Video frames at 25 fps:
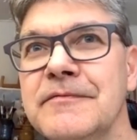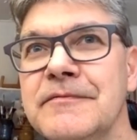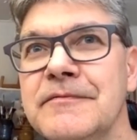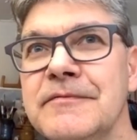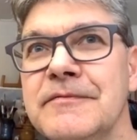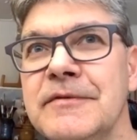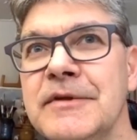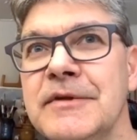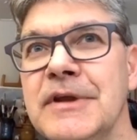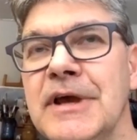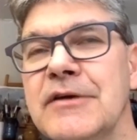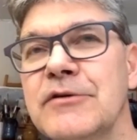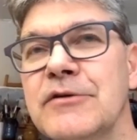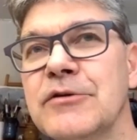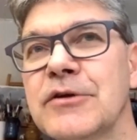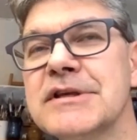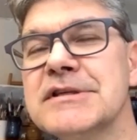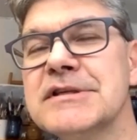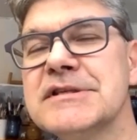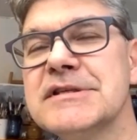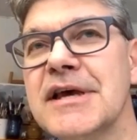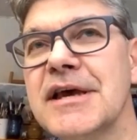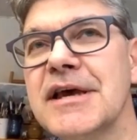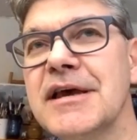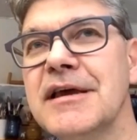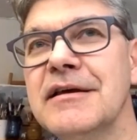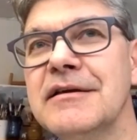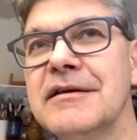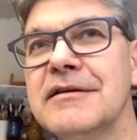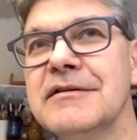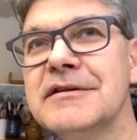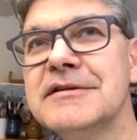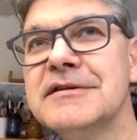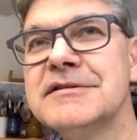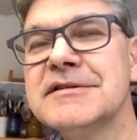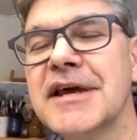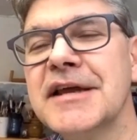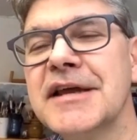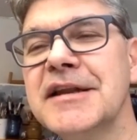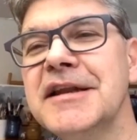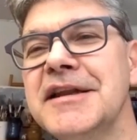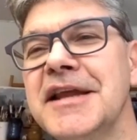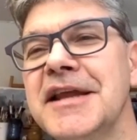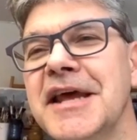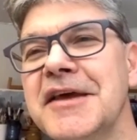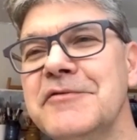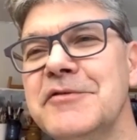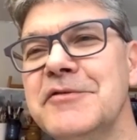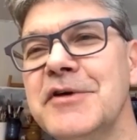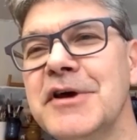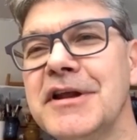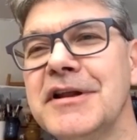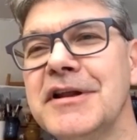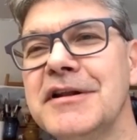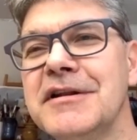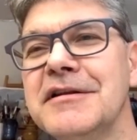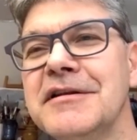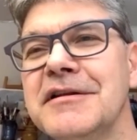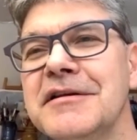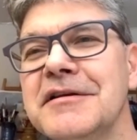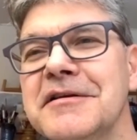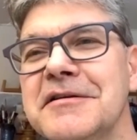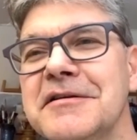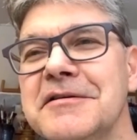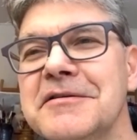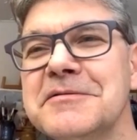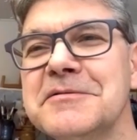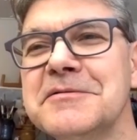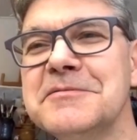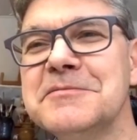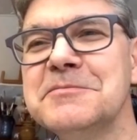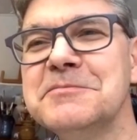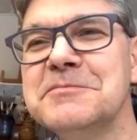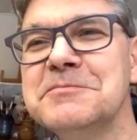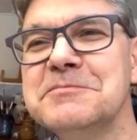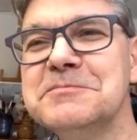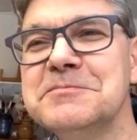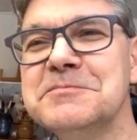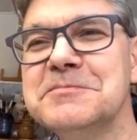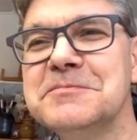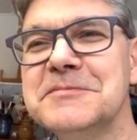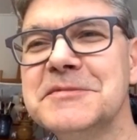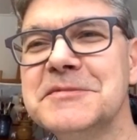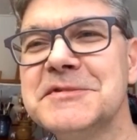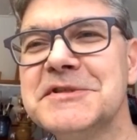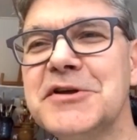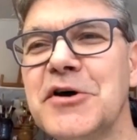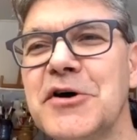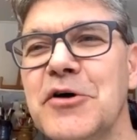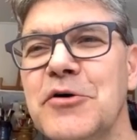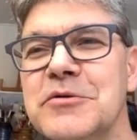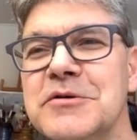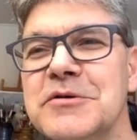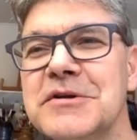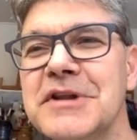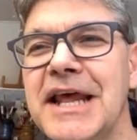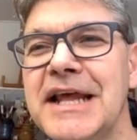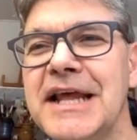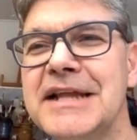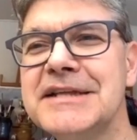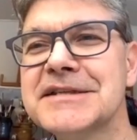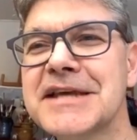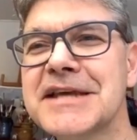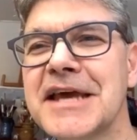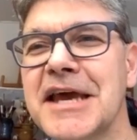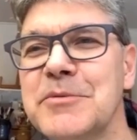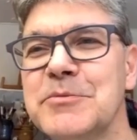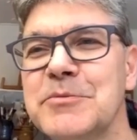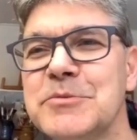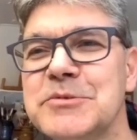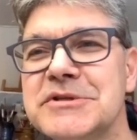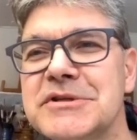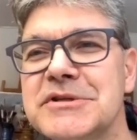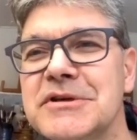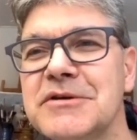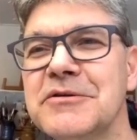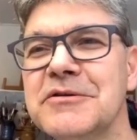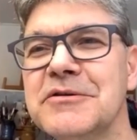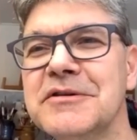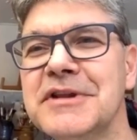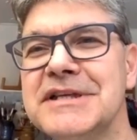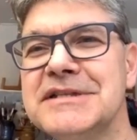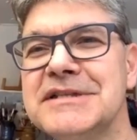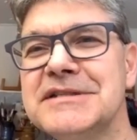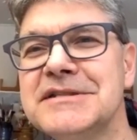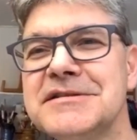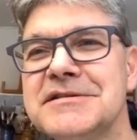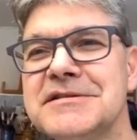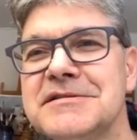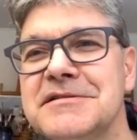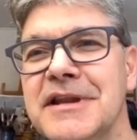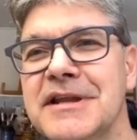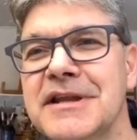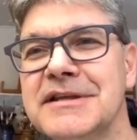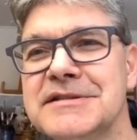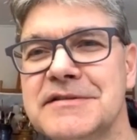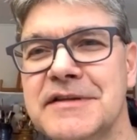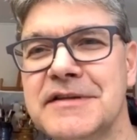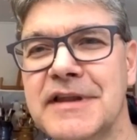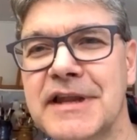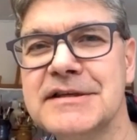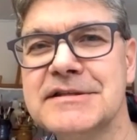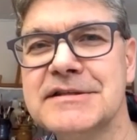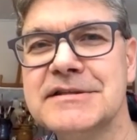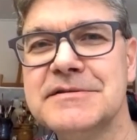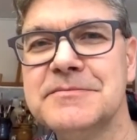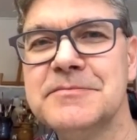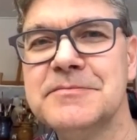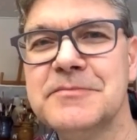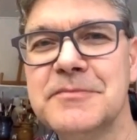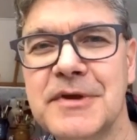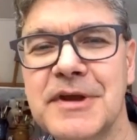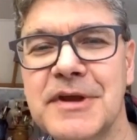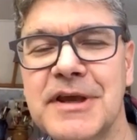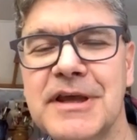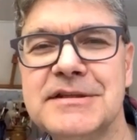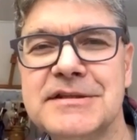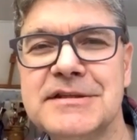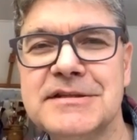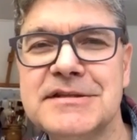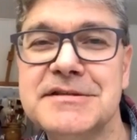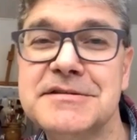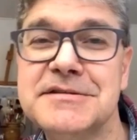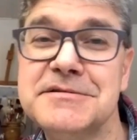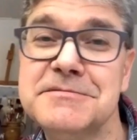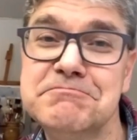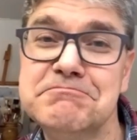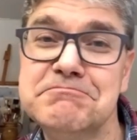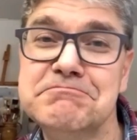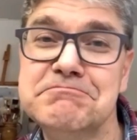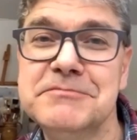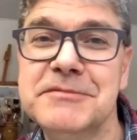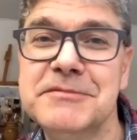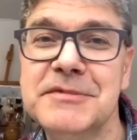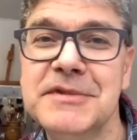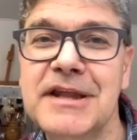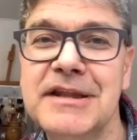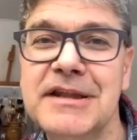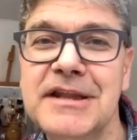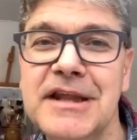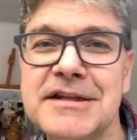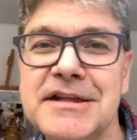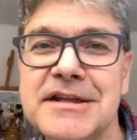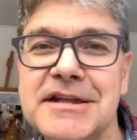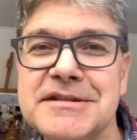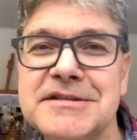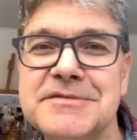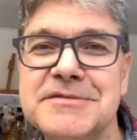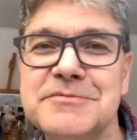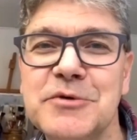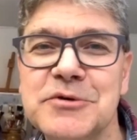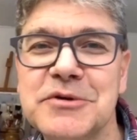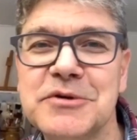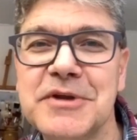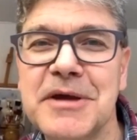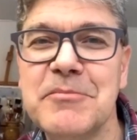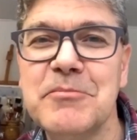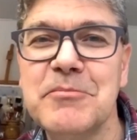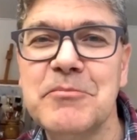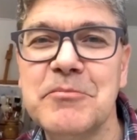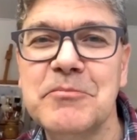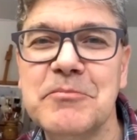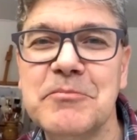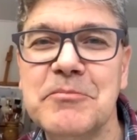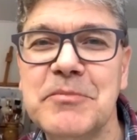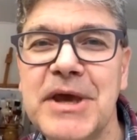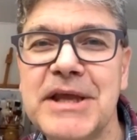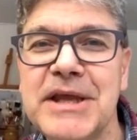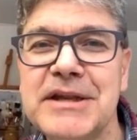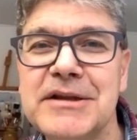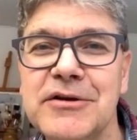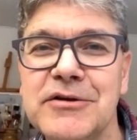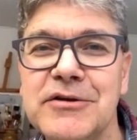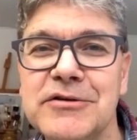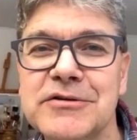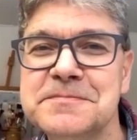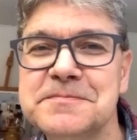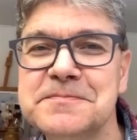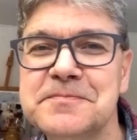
Yeah, you can say Scandinavian snow landscapes on these things. That's what I'm paint a lot.